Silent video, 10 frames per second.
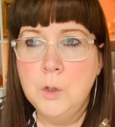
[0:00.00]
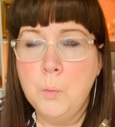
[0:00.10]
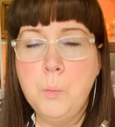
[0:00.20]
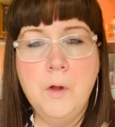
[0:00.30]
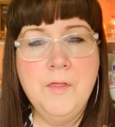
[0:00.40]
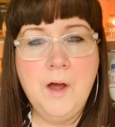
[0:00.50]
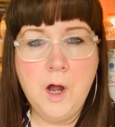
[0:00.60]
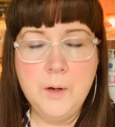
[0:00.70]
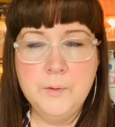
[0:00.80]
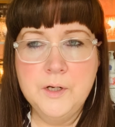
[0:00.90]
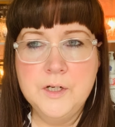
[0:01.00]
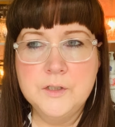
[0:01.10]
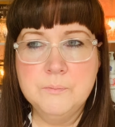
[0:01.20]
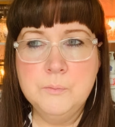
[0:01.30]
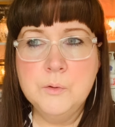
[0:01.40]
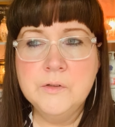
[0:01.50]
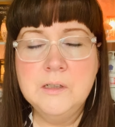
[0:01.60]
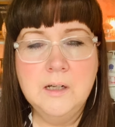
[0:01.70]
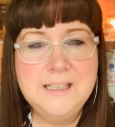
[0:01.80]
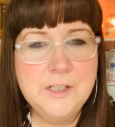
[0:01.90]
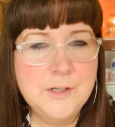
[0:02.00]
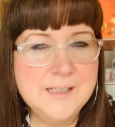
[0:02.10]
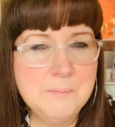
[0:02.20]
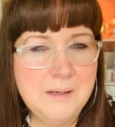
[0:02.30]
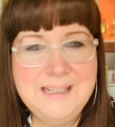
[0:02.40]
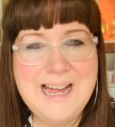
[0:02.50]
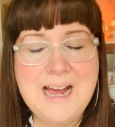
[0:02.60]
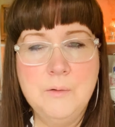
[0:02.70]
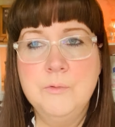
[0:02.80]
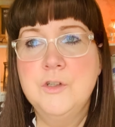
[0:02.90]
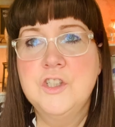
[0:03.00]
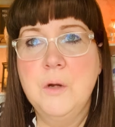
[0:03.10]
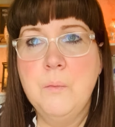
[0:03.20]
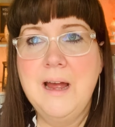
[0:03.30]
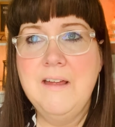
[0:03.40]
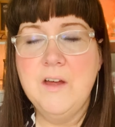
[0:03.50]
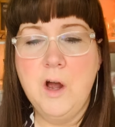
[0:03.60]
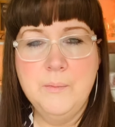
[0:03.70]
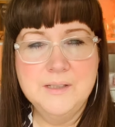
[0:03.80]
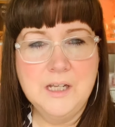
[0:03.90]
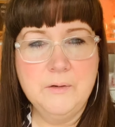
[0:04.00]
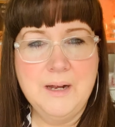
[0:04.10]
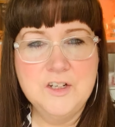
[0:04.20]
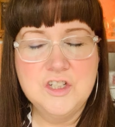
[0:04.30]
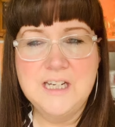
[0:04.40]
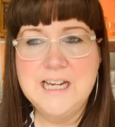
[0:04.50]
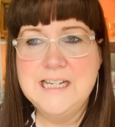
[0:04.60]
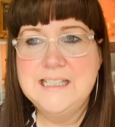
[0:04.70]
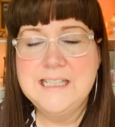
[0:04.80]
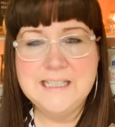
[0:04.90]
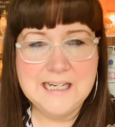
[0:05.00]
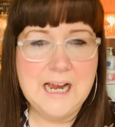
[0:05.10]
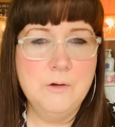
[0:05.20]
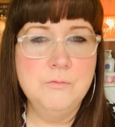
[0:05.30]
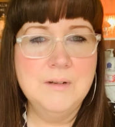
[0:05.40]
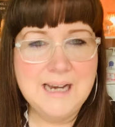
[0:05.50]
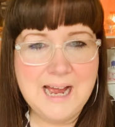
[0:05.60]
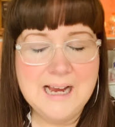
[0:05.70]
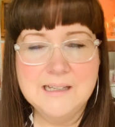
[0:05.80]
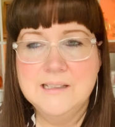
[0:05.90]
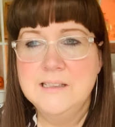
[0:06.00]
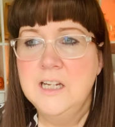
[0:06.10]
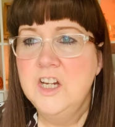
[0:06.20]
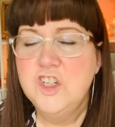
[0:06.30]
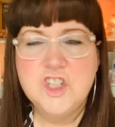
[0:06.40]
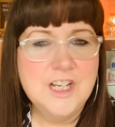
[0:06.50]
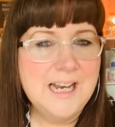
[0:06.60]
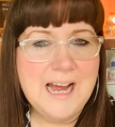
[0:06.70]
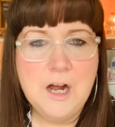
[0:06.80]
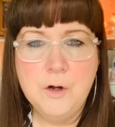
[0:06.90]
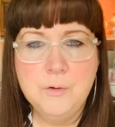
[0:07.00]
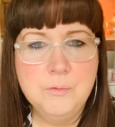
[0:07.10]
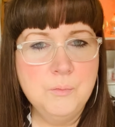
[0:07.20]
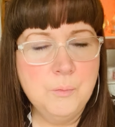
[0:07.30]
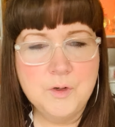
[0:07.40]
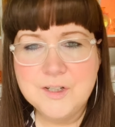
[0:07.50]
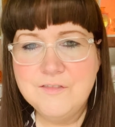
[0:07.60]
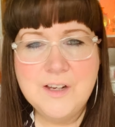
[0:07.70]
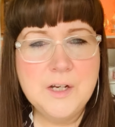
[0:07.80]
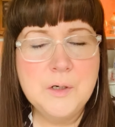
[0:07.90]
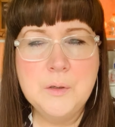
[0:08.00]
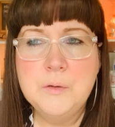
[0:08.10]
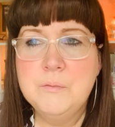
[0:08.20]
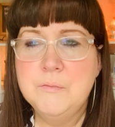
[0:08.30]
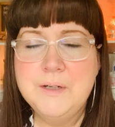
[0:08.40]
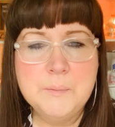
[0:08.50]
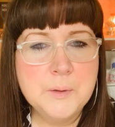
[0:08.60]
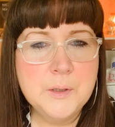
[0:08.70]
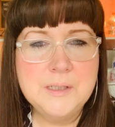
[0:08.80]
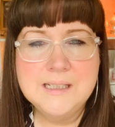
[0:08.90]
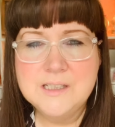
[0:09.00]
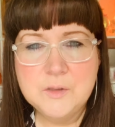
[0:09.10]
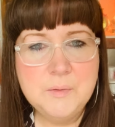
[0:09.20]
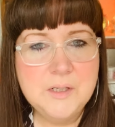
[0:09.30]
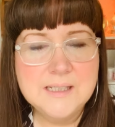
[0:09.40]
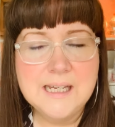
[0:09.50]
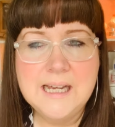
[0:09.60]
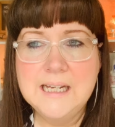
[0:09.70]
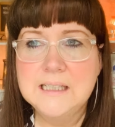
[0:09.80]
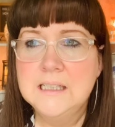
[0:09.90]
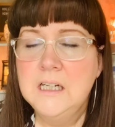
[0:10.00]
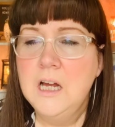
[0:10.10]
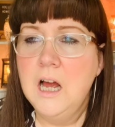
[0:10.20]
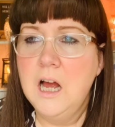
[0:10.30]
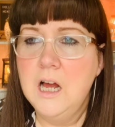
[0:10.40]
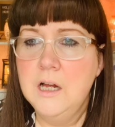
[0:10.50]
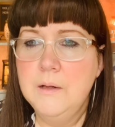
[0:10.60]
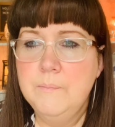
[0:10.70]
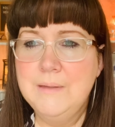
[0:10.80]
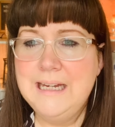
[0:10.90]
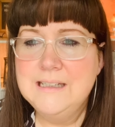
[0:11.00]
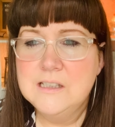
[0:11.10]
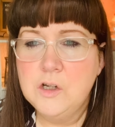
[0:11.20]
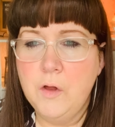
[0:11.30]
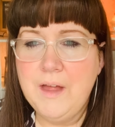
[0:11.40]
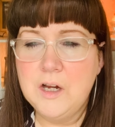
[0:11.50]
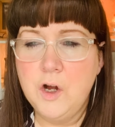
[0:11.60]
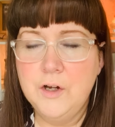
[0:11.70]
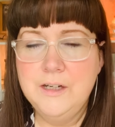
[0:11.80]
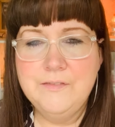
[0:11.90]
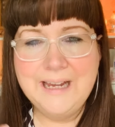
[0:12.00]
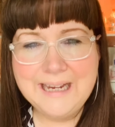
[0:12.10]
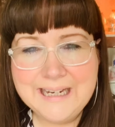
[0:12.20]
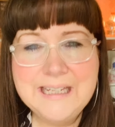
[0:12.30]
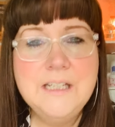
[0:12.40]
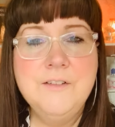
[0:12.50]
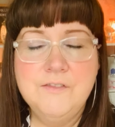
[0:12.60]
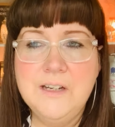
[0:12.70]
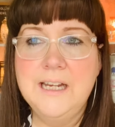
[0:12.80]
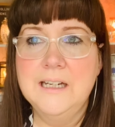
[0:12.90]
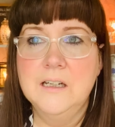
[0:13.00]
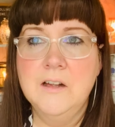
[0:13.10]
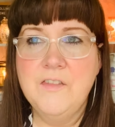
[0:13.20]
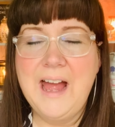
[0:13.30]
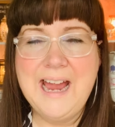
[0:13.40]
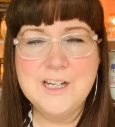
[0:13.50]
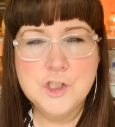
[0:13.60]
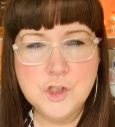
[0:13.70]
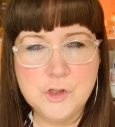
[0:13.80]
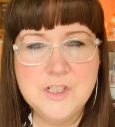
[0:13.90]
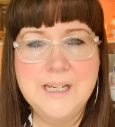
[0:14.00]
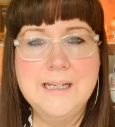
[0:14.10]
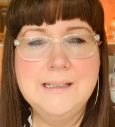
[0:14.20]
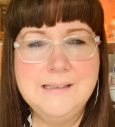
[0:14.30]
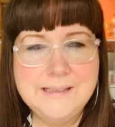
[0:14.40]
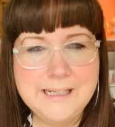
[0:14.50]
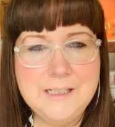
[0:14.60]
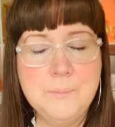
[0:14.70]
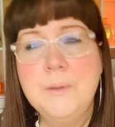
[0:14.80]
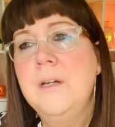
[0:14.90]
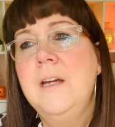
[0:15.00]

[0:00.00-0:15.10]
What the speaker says: one that I would more than likely use in my lounge, somewhere that I was going to actually sit down, relax, chill out, watch a film, read a book, listen to music. It's got that kind of evening, that exotic, deep